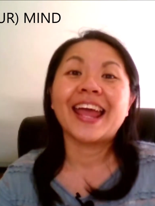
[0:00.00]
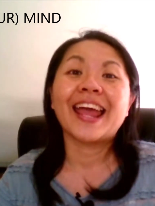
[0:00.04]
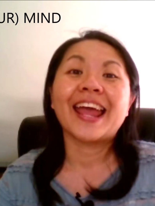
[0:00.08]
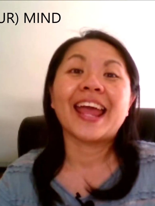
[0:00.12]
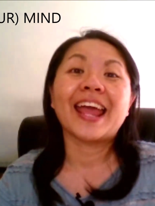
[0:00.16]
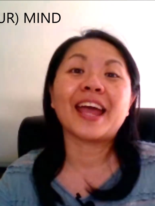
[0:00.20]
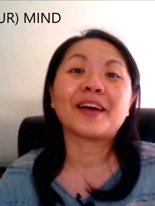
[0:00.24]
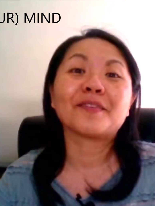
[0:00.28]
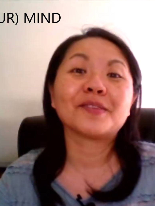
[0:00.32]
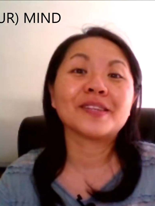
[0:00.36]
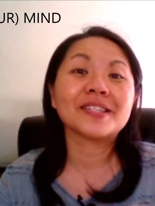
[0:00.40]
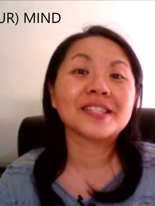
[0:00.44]

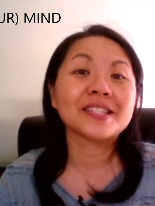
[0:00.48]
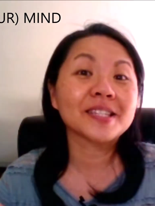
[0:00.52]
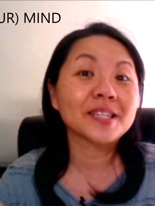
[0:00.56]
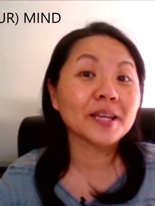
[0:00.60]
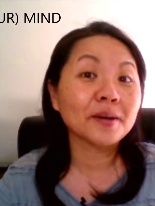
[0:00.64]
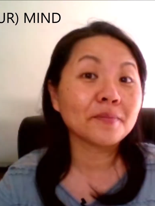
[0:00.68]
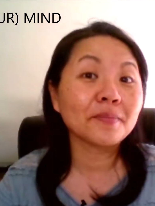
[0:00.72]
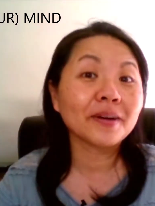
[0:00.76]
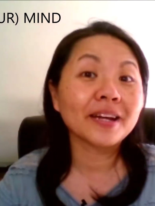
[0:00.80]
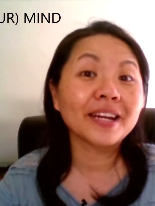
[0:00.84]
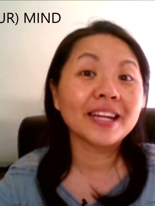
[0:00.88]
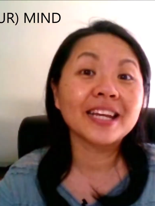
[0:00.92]
And when
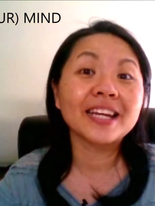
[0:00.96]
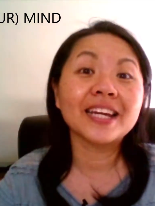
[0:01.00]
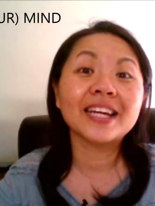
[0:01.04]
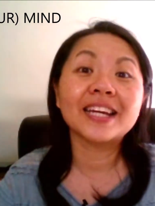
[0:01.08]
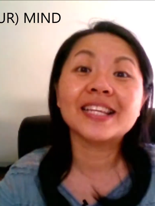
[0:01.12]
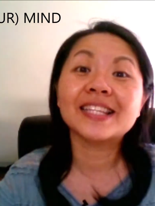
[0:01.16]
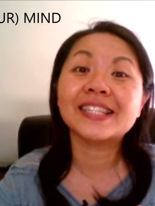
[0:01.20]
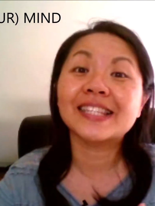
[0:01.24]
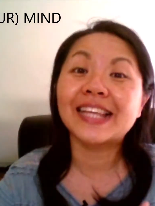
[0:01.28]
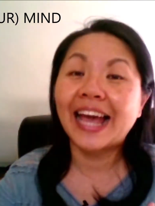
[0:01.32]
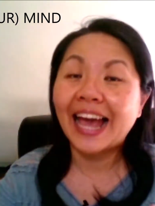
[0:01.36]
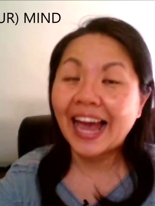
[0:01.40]
somebody
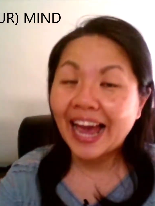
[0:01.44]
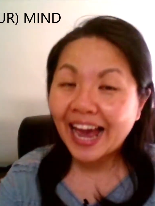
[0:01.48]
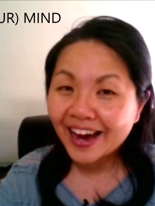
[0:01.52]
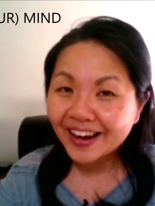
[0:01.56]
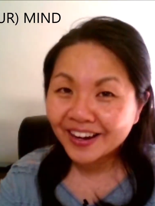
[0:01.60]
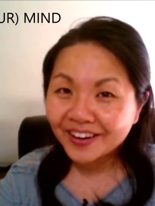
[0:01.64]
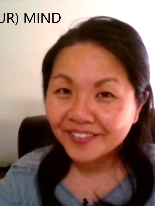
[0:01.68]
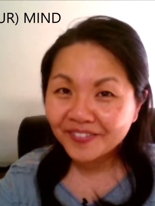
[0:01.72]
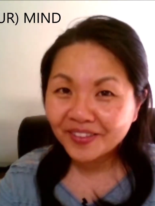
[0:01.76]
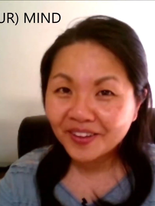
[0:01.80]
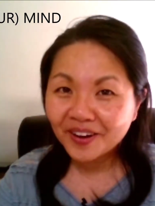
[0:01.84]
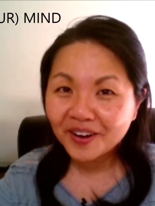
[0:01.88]
is out
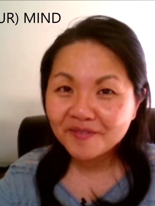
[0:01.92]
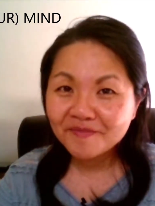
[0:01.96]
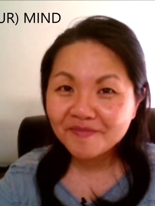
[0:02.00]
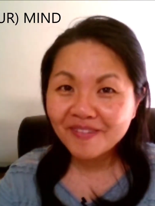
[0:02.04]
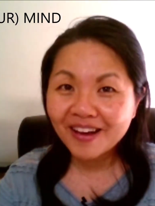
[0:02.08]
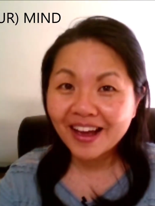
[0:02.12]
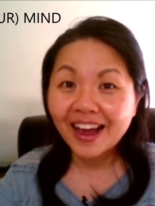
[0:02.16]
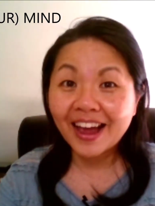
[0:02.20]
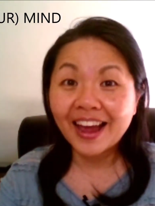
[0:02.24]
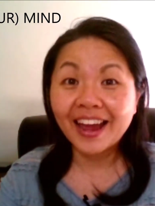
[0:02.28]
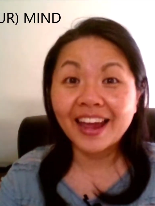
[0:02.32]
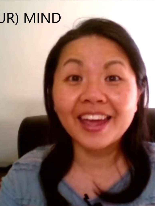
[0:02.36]
of their
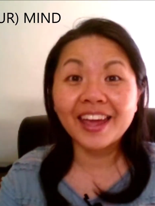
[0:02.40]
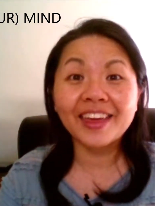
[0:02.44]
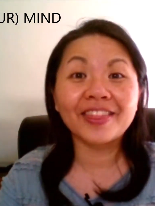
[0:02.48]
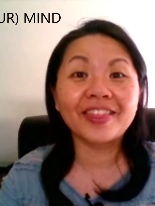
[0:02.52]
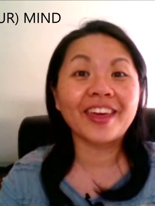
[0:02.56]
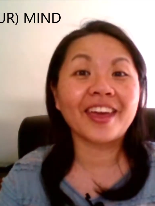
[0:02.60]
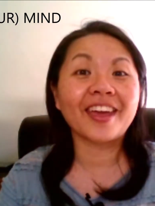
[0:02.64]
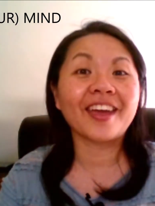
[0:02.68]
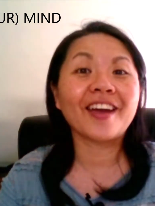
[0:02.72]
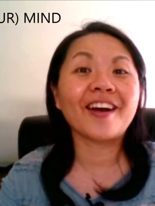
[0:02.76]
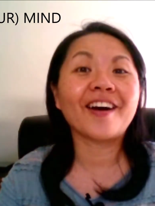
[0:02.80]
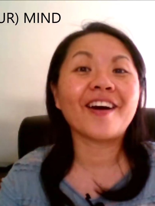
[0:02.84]
mind,
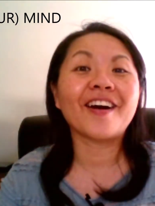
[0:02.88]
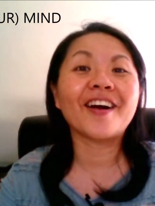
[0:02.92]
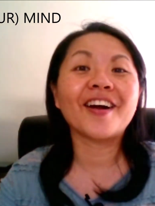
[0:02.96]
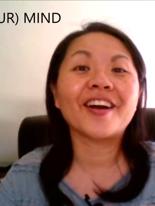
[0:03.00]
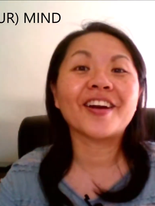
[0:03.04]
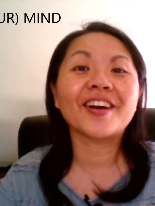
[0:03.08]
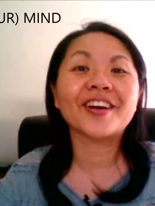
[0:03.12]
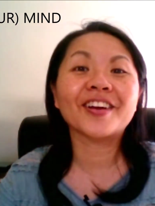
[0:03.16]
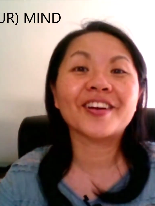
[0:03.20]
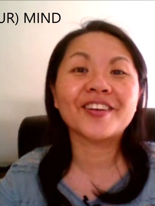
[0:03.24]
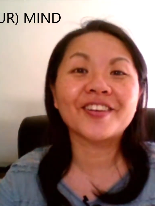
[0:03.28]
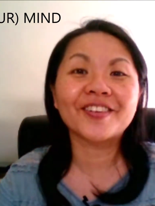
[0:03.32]
they
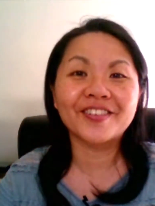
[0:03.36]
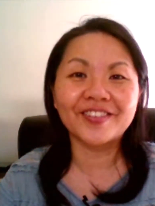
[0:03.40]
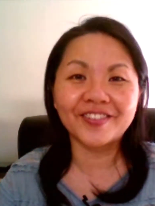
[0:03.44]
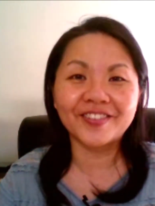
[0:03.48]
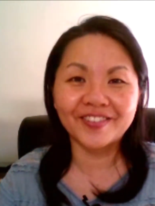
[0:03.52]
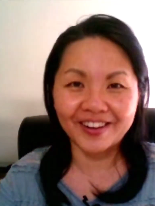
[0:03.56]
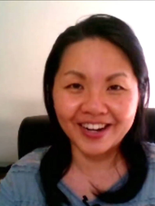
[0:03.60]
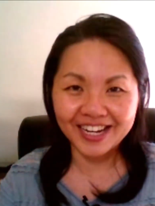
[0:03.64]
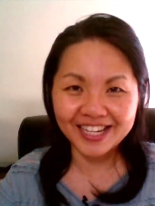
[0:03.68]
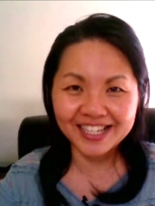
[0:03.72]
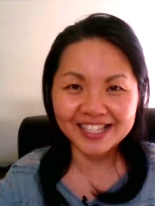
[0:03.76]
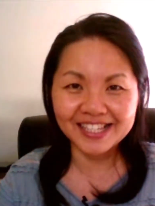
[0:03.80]
are
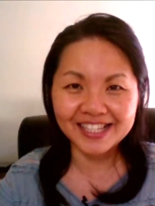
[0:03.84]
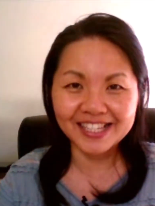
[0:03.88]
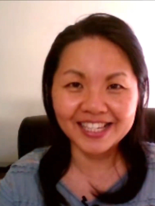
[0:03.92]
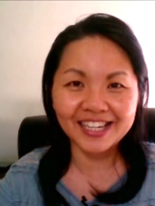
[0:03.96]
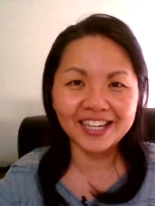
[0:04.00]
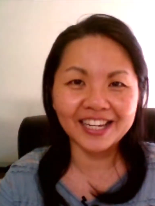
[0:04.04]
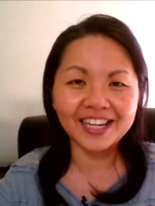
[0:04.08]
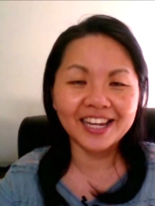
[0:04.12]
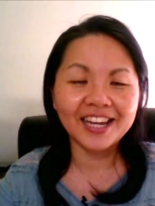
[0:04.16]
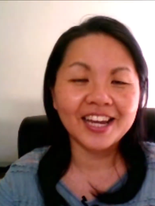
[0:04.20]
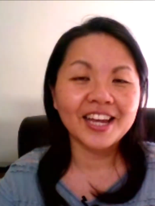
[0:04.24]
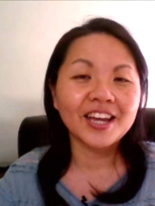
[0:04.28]
crazy.